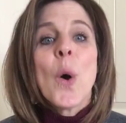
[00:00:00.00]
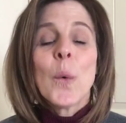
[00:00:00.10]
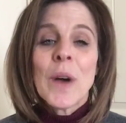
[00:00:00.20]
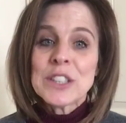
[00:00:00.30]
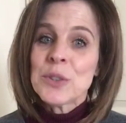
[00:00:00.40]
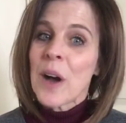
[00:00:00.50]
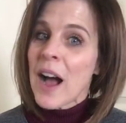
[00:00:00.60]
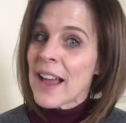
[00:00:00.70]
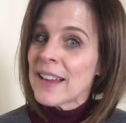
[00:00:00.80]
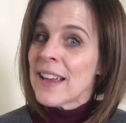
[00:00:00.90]

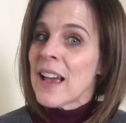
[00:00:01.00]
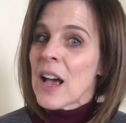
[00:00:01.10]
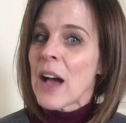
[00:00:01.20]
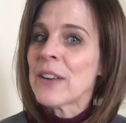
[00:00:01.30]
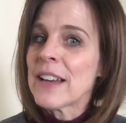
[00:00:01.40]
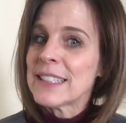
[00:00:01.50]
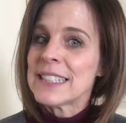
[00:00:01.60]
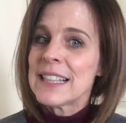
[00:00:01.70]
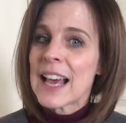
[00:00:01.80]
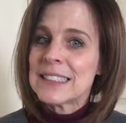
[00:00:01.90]
how can I
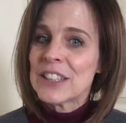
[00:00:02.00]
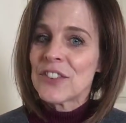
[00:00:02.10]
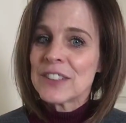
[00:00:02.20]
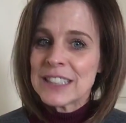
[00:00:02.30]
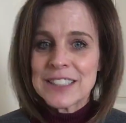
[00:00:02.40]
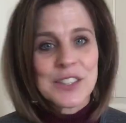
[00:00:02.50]
see that differently